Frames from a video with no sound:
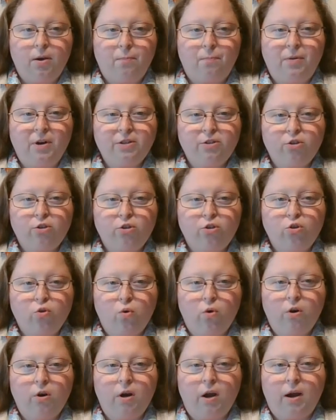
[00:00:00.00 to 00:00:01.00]
But
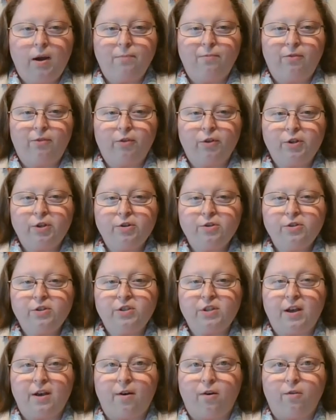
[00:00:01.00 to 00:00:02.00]
store up for
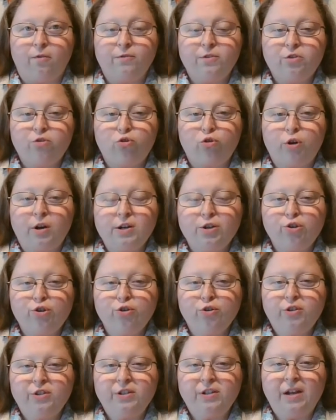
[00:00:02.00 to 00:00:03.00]
yourselves
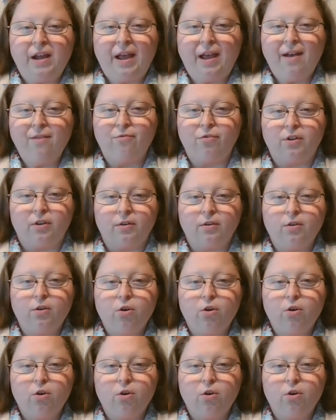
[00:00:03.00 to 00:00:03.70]
treasures in heaven,